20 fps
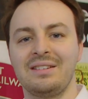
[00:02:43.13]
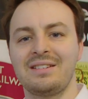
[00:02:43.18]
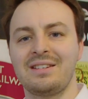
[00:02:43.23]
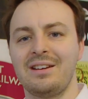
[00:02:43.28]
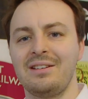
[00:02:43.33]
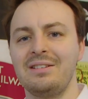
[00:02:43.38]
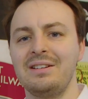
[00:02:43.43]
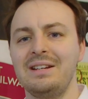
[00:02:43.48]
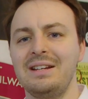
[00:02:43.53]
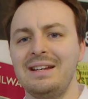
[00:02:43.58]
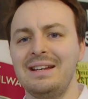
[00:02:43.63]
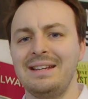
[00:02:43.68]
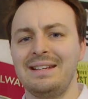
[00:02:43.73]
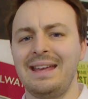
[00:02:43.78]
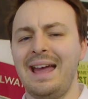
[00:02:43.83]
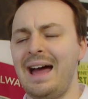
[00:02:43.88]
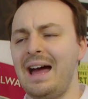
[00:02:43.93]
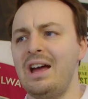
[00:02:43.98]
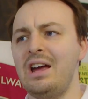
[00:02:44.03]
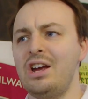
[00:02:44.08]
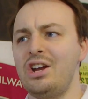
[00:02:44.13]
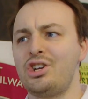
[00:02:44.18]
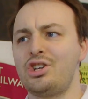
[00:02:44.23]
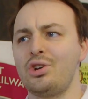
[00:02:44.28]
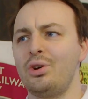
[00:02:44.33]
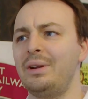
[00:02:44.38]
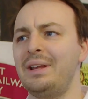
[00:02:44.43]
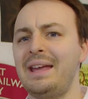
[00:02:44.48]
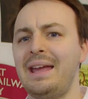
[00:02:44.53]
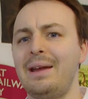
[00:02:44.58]
So yeah,
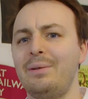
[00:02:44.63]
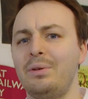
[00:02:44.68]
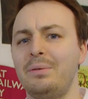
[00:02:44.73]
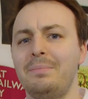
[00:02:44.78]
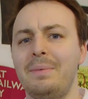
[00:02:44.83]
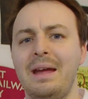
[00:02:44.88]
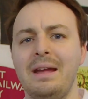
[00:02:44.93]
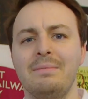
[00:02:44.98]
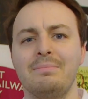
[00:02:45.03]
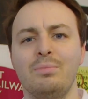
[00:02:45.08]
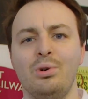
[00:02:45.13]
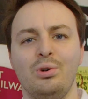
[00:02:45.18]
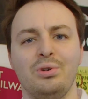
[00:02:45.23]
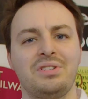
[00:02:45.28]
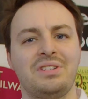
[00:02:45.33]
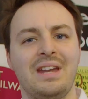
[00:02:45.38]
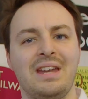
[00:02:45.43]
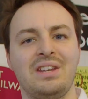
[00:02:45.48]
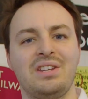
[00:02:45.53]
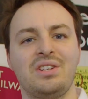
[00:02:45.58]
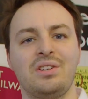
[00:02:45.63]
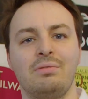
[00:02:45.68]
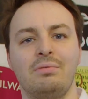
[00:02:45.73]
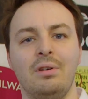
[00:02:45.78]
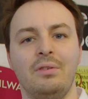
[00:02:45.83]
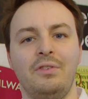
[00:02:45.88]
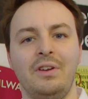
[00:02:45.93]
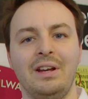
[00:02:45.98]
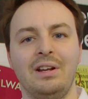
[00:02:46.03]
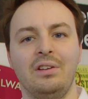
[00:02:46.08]
surely it would make more sense to
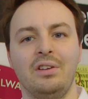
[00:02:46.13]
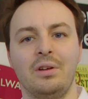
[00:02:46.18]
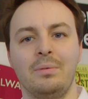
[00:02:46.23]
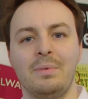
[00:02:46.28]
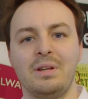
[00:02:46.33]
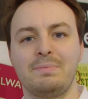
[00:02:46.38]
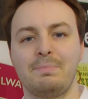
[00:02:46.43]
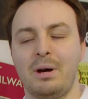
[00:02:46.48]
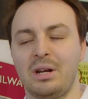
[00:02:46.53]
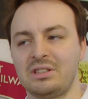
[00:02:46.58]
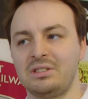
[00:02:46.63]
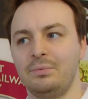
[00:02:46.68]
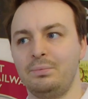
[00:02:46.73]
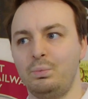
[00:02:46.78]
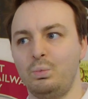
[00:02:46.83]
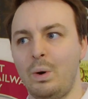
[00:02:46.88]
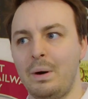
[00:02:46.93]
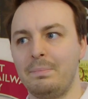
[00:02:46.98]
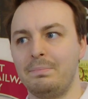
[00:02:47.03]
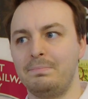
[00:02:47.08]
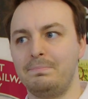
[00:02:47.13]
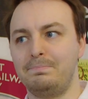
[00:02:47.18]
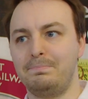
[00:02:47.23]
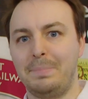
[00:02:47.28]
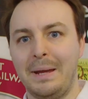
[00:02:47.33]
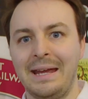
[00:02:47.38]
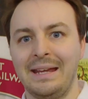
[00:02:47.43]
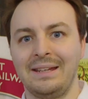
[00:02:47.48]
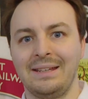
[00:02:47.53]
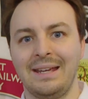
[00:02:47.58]
reveal them as part of one
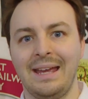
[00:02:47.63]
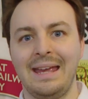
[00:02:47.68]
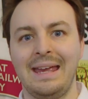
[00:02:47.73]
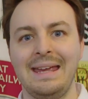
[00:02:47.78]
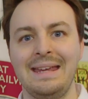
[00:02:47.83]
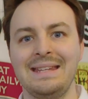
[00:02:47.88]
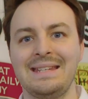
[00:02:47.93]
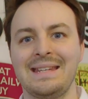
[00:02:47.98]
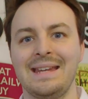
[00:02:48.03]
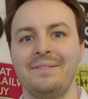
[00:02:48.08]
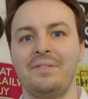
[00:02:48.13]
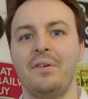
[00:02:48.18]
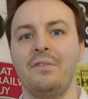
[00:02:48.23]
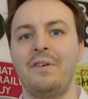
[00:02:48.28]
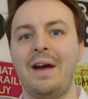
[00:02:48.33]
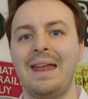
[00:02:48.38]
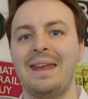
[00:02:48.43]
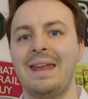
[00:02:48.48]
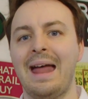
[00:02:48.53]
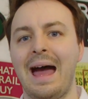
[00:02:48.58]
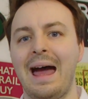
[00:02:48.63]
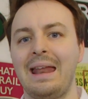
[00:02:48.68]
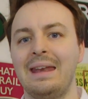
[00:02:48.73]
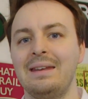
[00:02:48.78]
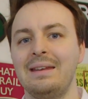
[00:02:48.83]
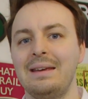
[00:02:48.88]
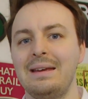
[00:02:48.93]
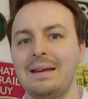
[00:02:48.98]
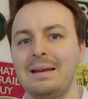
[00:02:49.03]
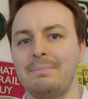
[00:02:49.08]
big cohesive event and